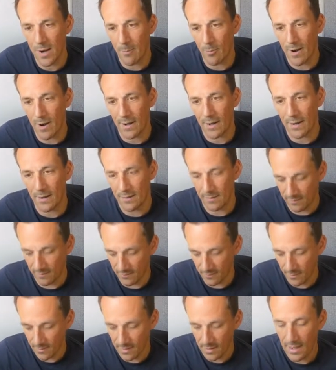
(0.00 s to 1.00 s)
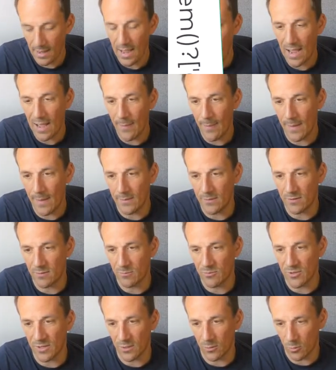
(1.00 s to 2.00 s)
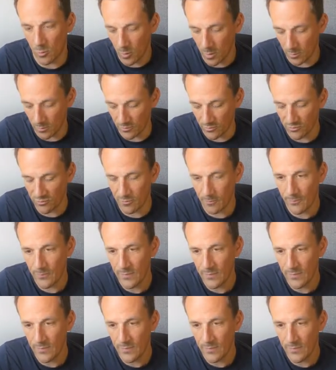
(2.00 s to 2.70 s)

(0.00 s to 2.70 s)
brackets, and then some single quotes.